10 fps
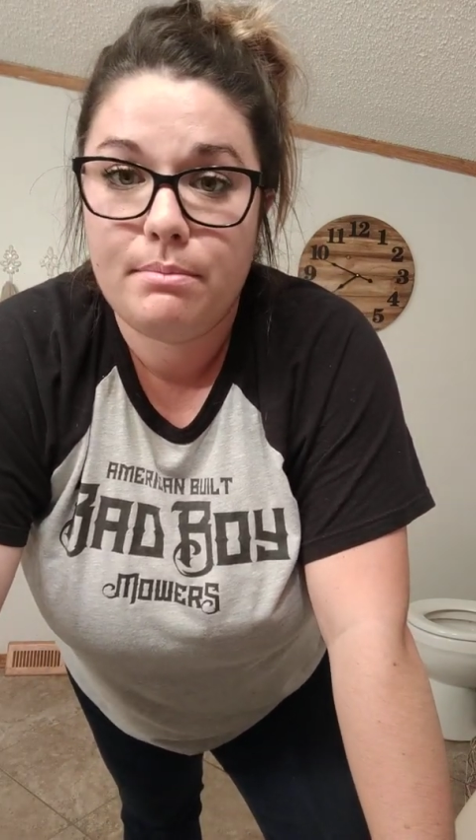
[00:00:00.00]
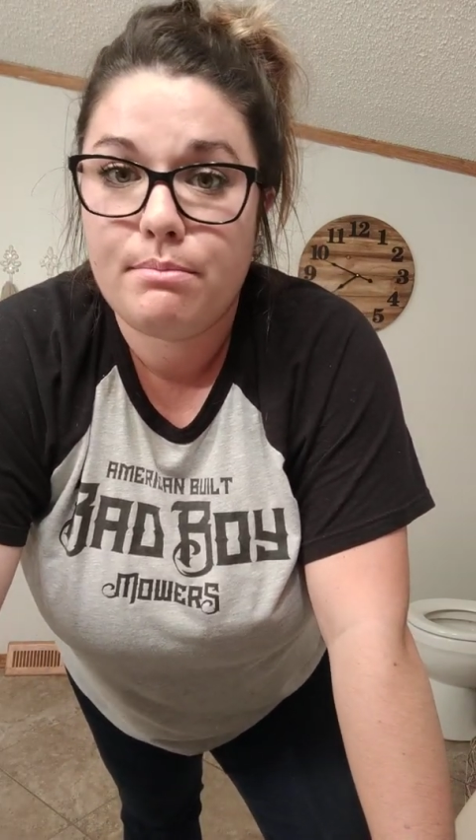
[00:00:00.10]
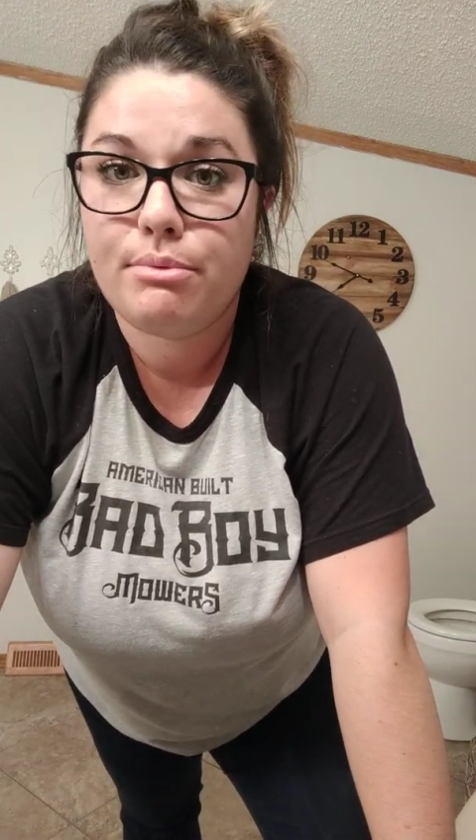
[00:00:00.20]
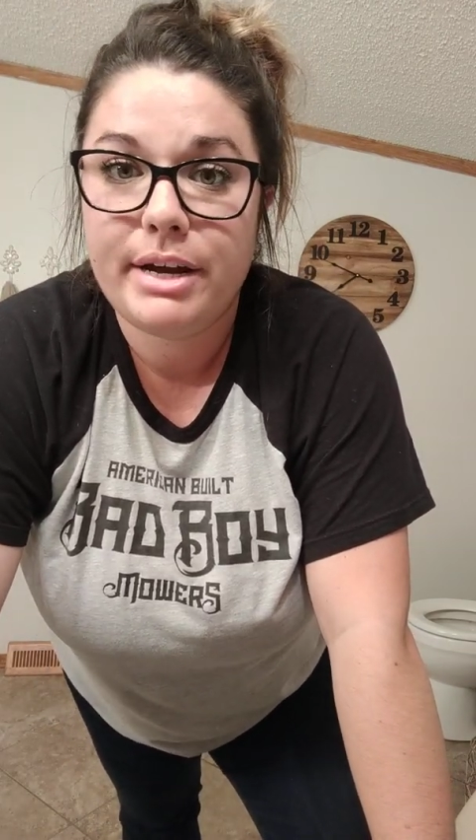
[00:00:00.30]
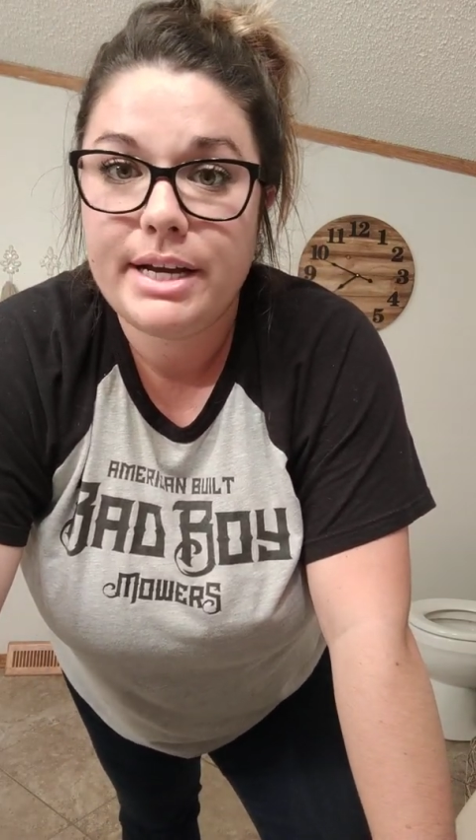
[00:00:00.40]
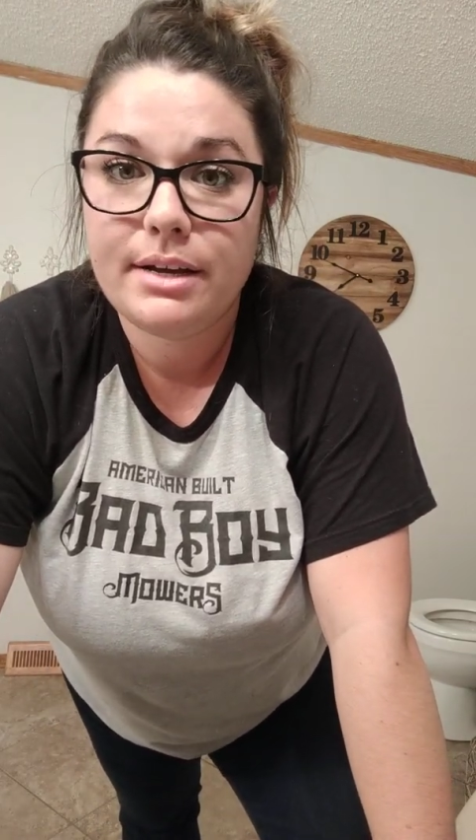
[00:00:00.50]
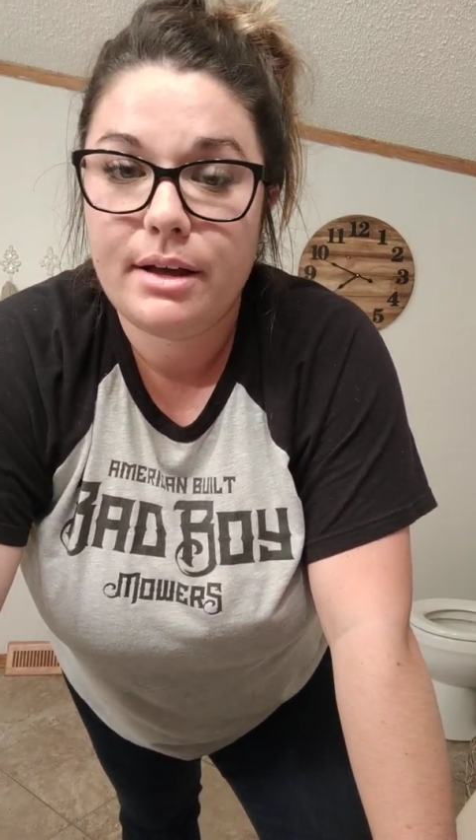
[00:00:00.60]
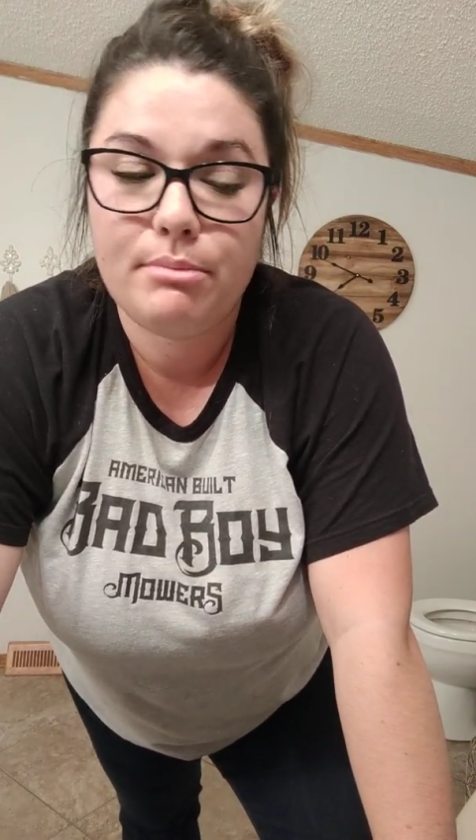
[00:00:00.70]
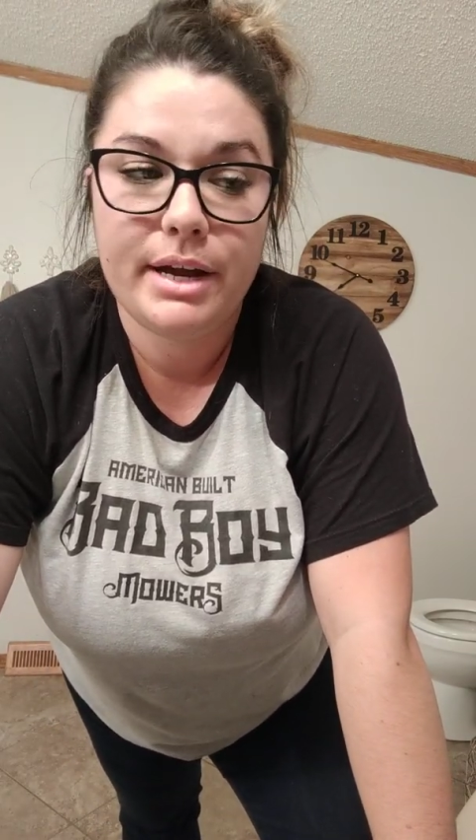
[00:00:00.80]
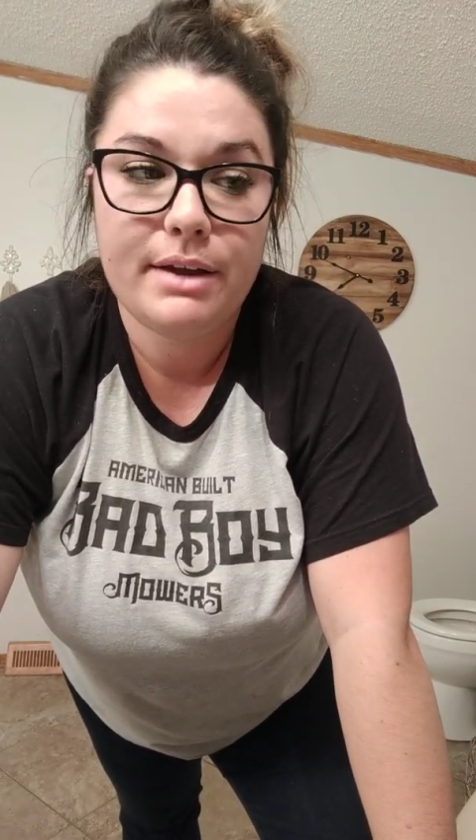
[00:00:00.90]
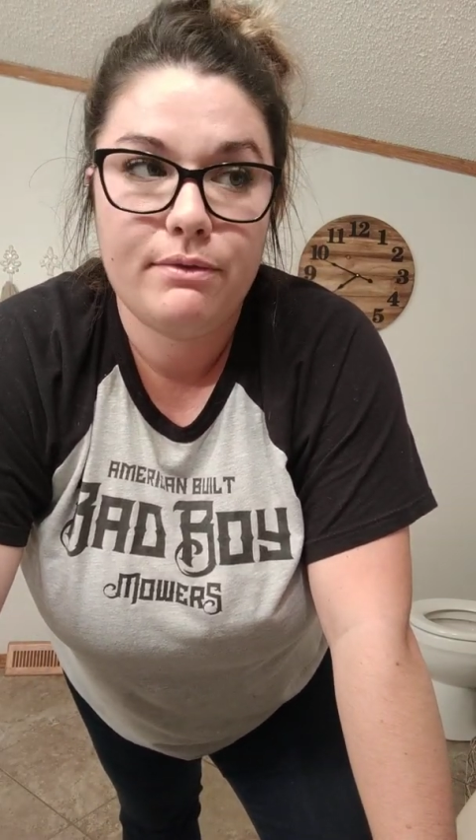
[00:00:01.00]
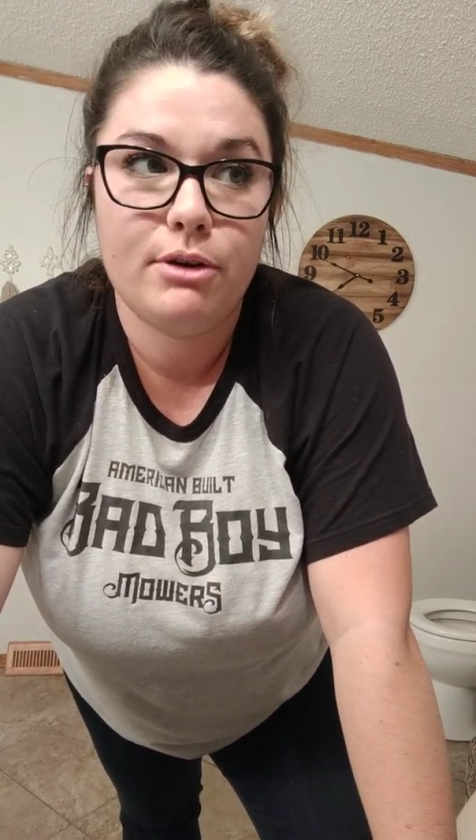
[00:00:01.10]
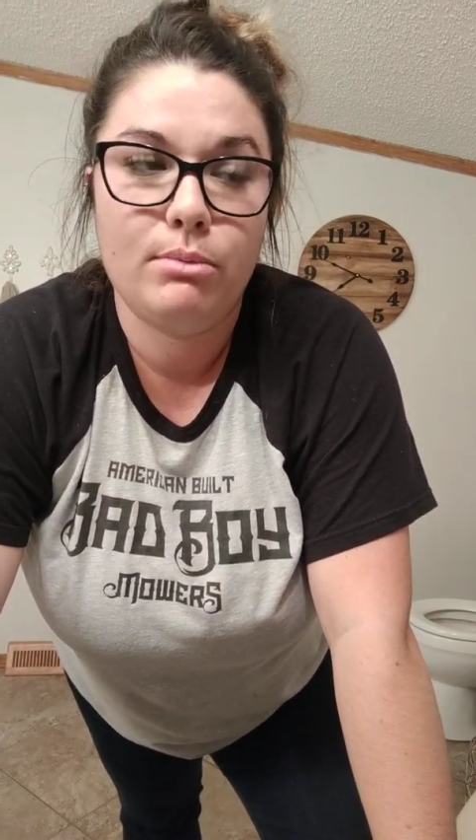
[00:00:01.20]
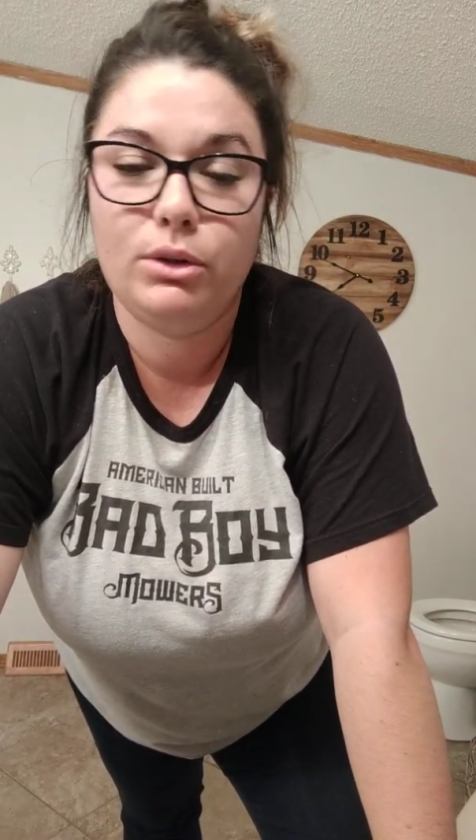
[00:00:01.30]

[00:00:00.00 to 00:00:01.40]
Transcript: break a break for